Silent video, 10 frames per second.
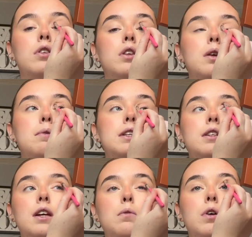You
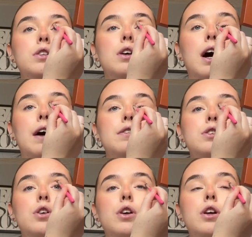basically want to have
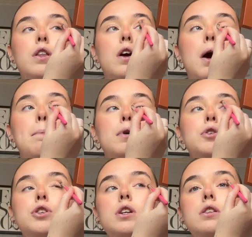circular
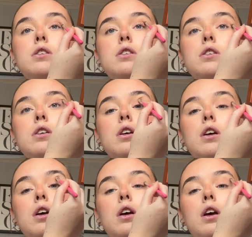motions
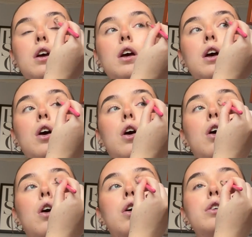
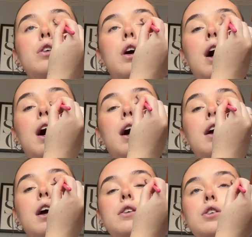on your eye
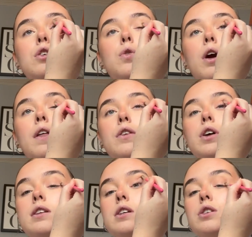as you're going in the
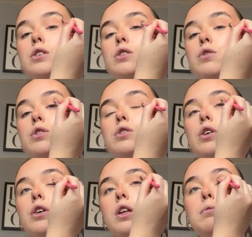transition, so just
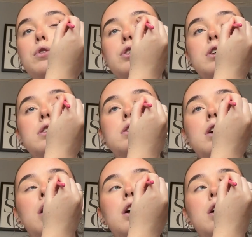circular motions.
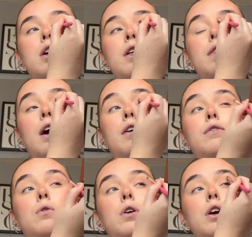
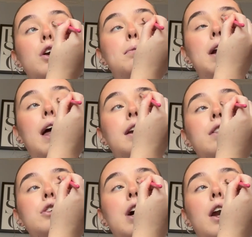Therefore, you're blending the
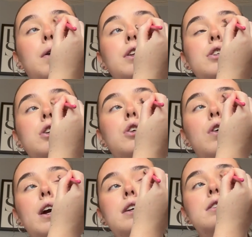shadow into your
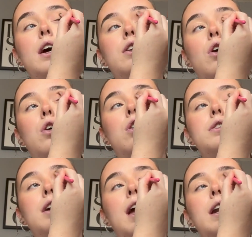crease and not
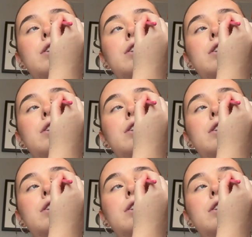causing any